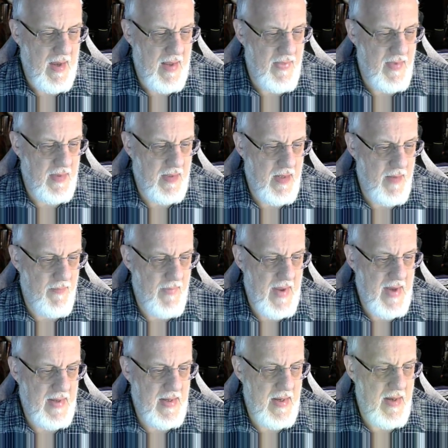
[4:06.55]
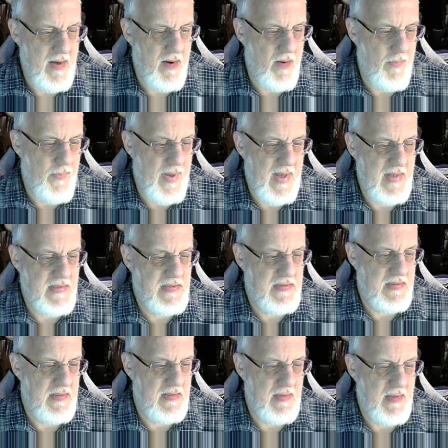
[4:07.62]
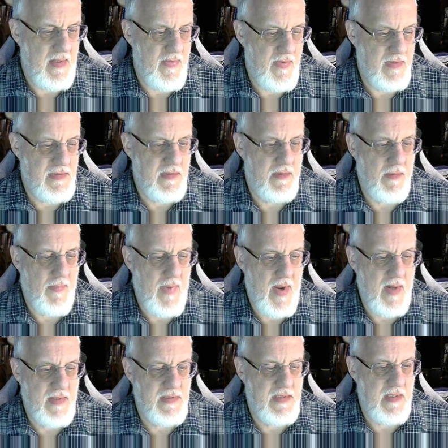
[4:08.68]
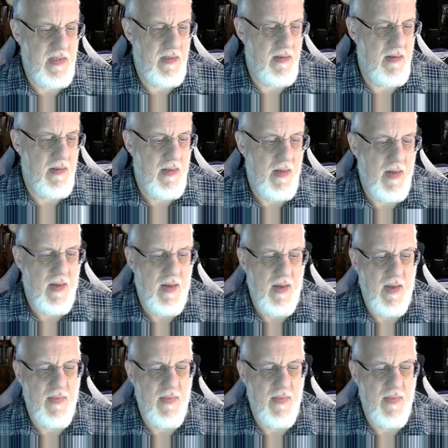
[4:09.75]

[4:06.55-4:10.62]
and then come back here, paste it in this little box here, and